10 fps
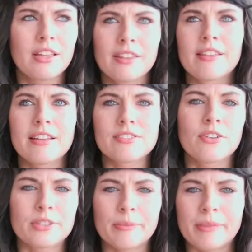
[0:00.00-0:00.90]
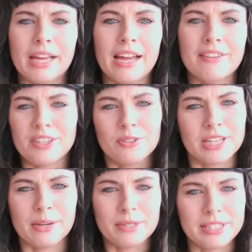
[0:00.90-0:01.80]
That's not something I ever thought
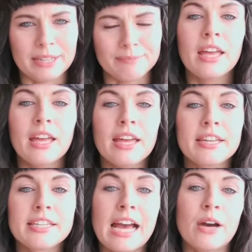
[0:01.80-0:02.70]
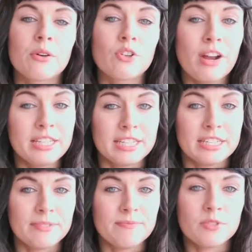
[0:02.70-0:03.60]
I would say. Now, granted,